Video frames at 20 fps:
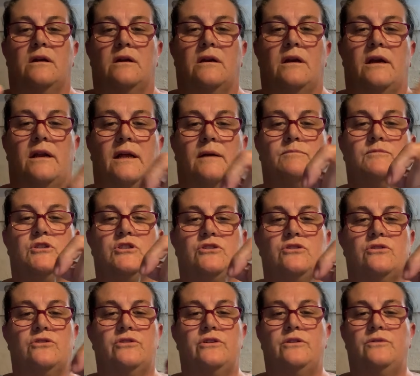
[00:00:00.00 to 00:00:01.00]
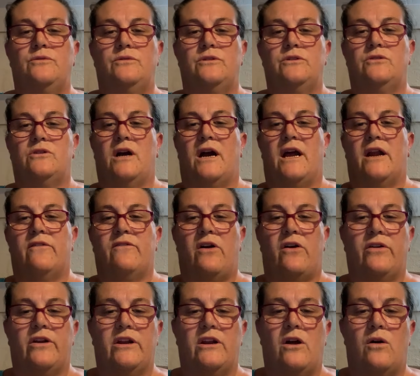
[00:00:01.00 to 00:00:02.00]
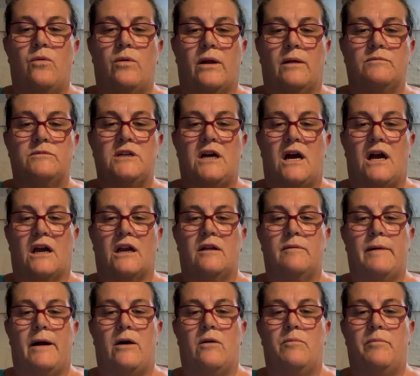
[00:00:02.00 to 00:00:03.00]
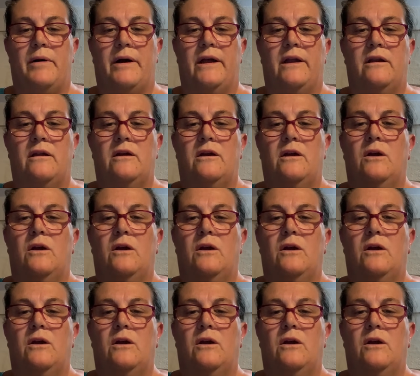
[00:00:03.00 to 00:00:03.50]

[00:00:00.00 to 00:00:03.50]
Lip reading: and I'm sure you kind of already know what I'm talking about, but